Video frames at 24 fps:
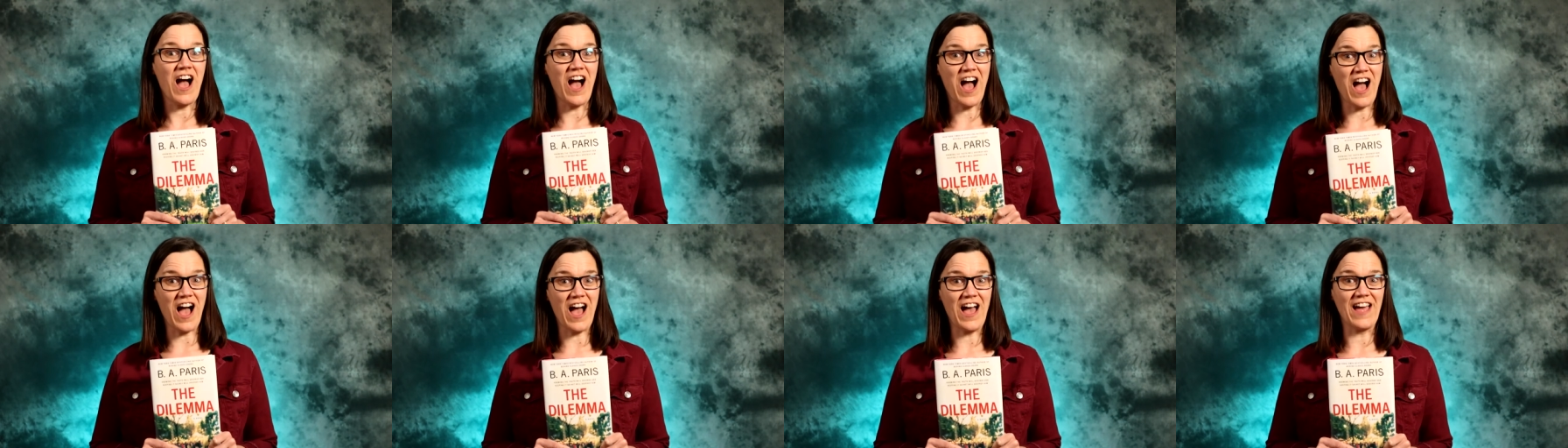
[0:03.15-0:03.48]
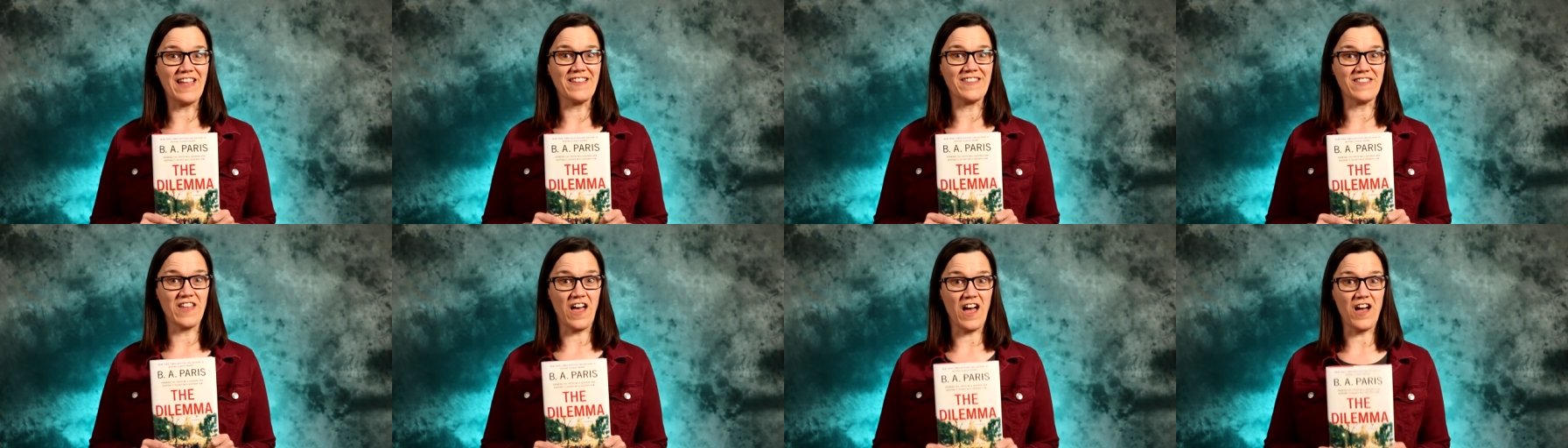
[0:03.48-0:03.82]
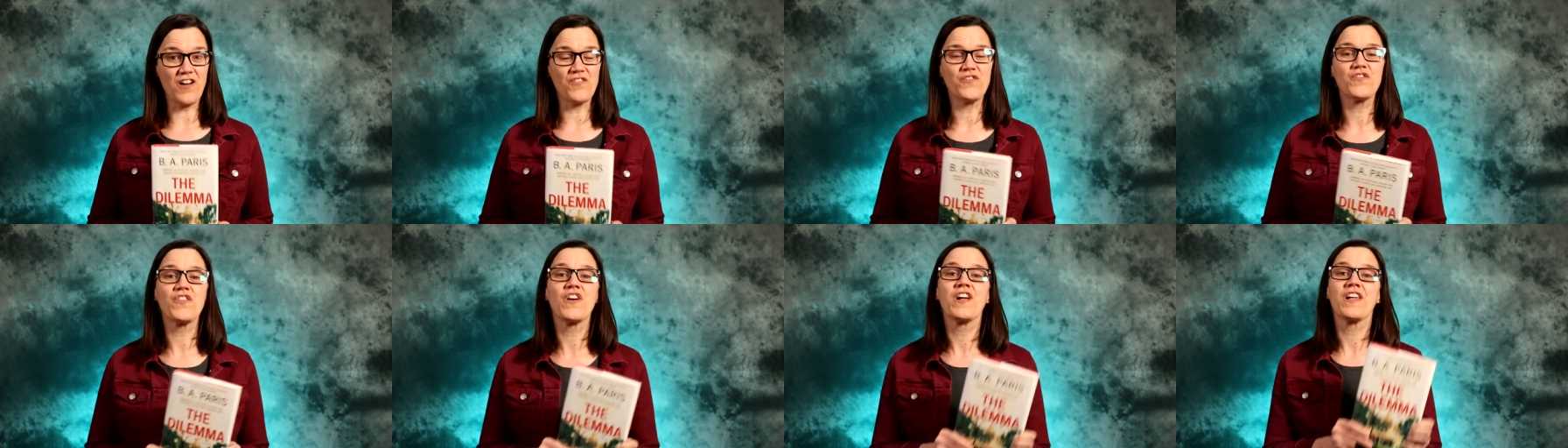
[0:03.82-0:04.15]
I
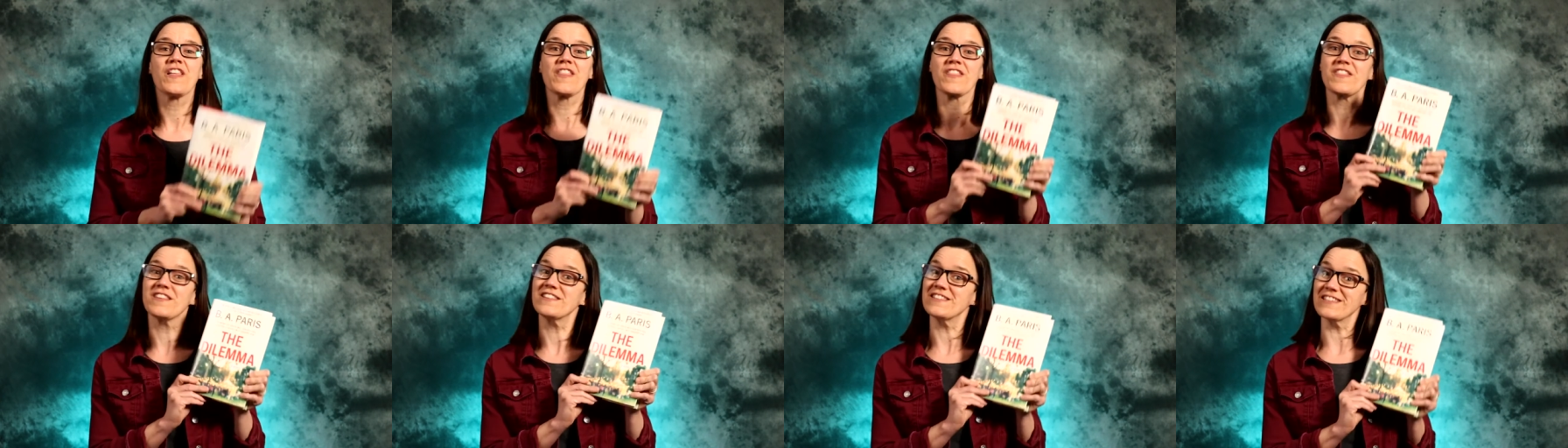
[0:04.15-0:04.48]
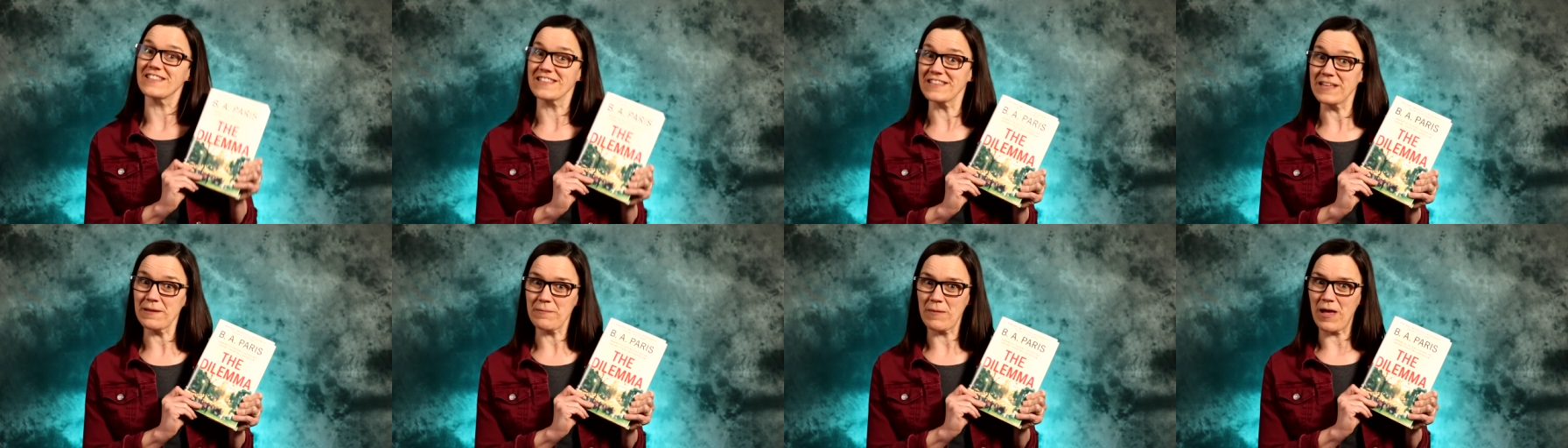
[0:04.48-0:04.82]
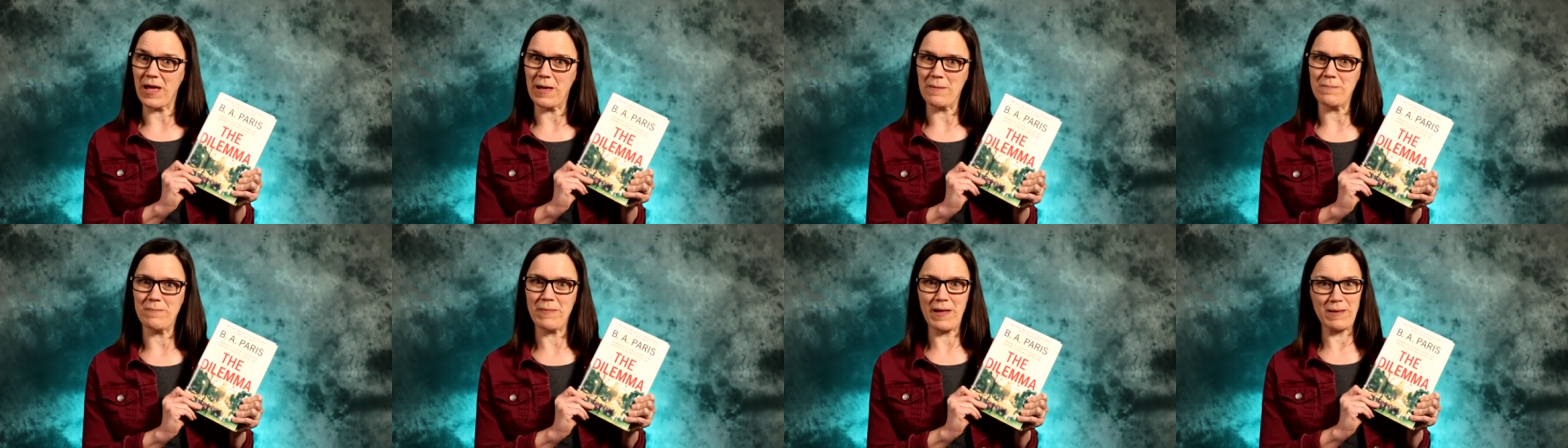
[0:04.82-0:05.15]
love, The
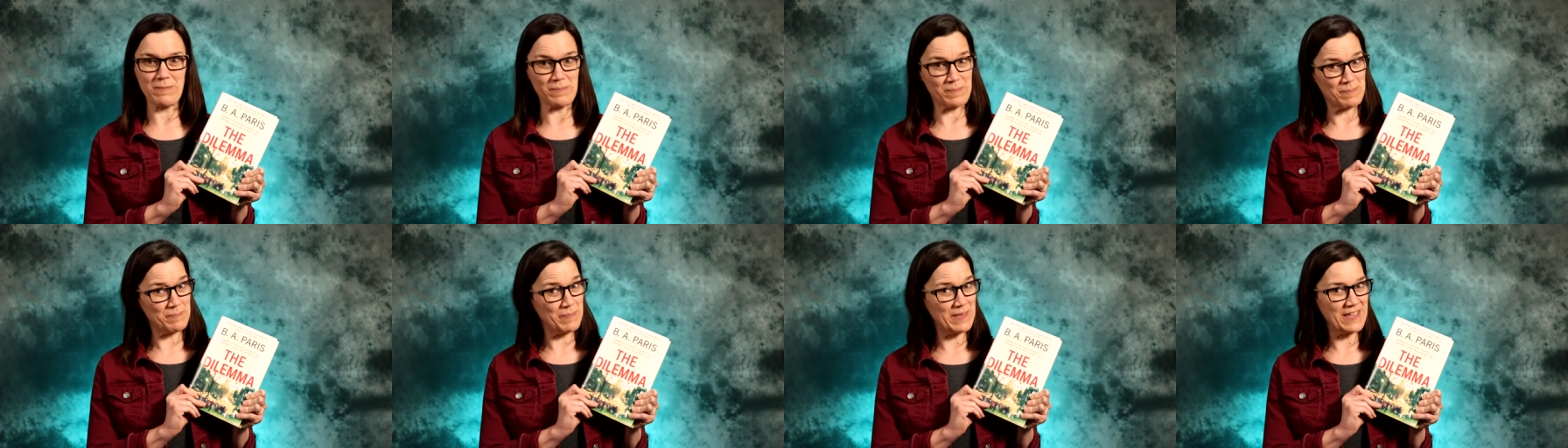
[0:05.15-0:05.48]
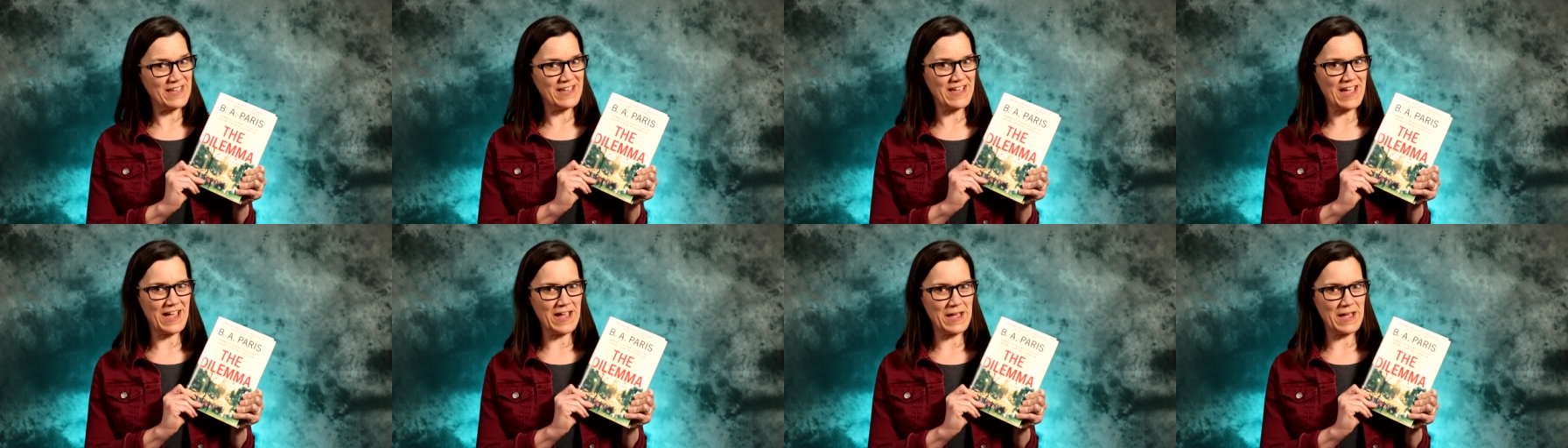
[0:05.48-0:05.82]
Dilemma by B